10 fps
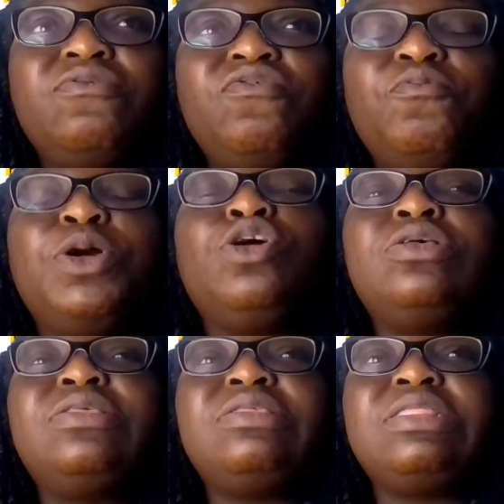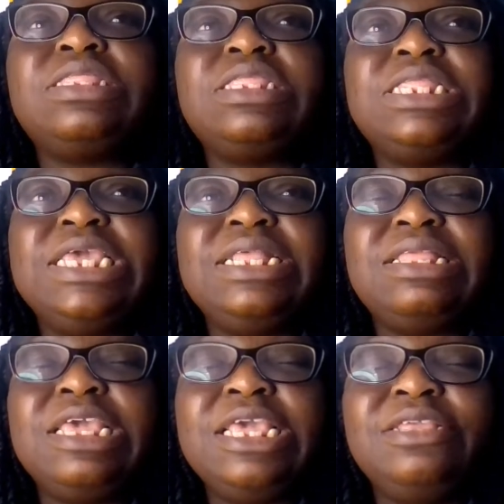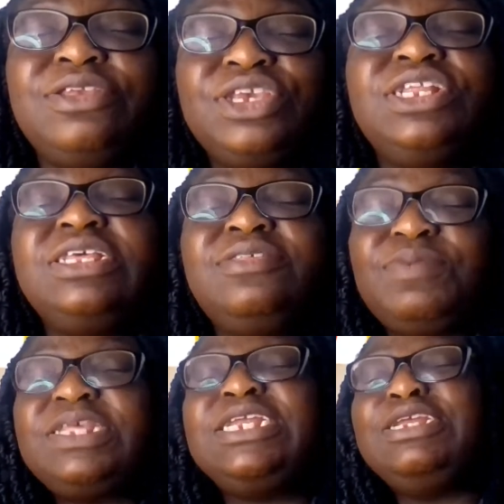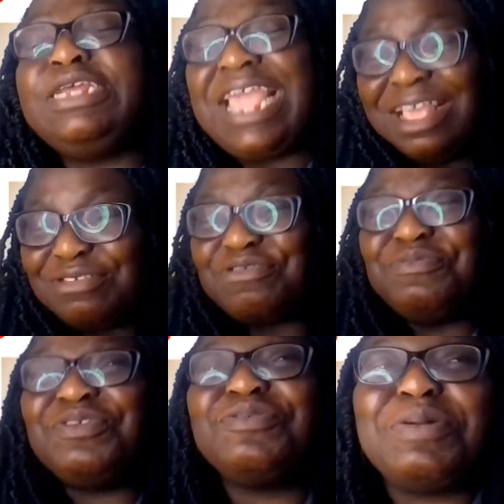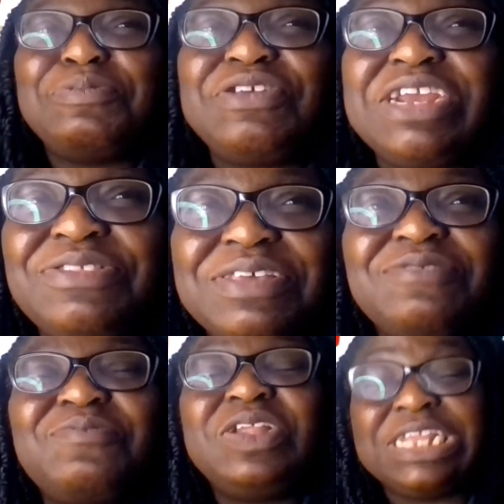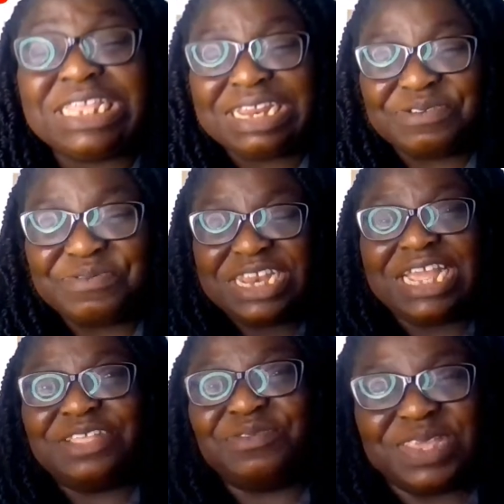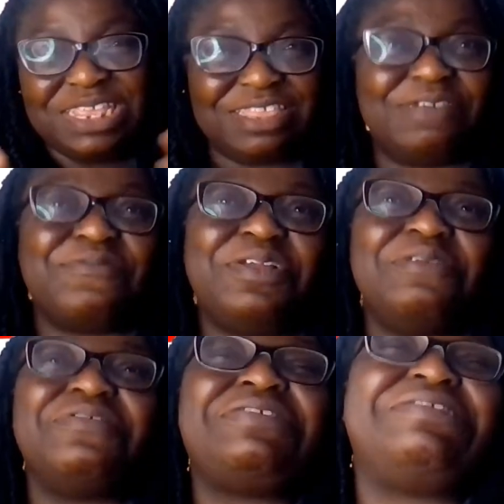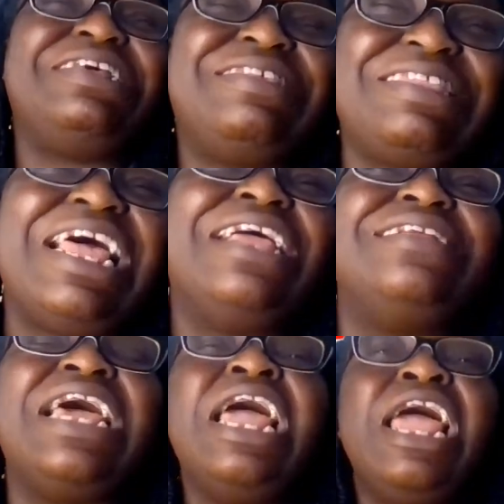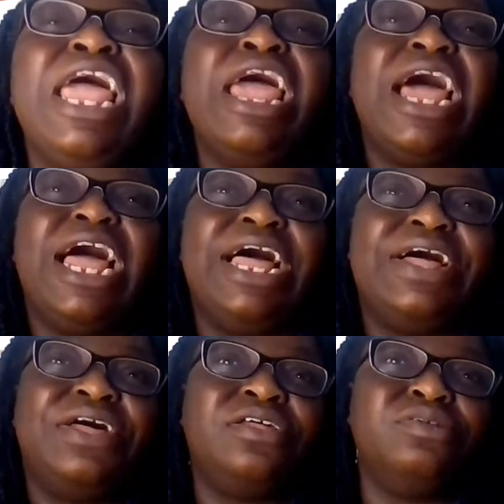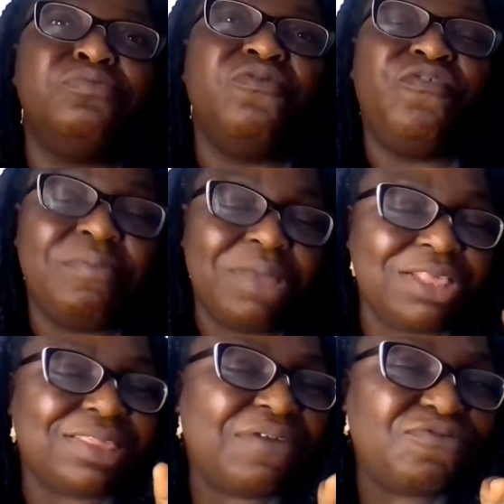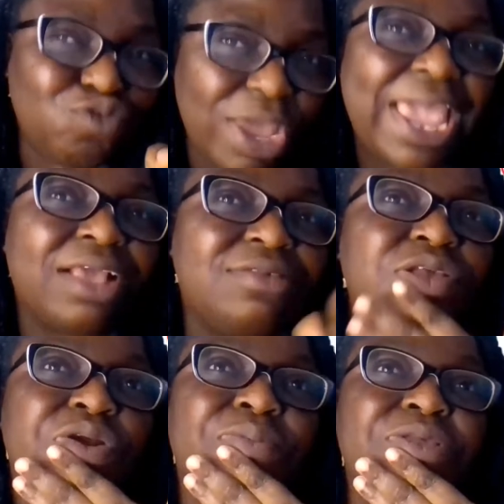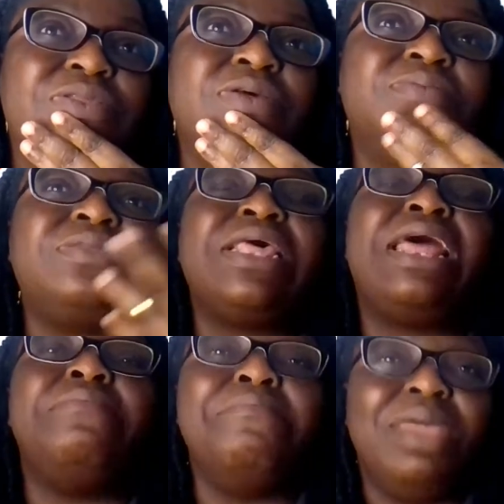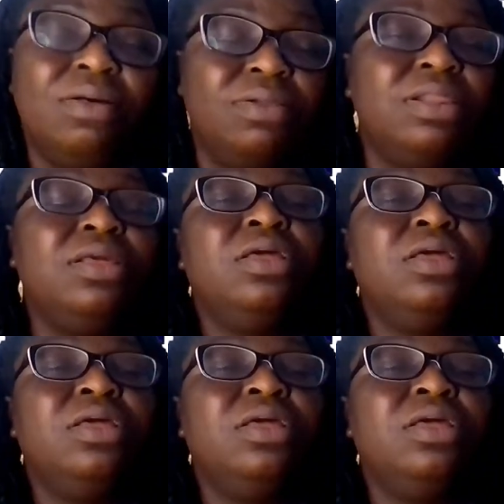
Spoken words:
because the gene is present in the X chromosome, I'm trying to explain it in a way that it's be easier for all of us to understand. Females have two X chromosomes, and male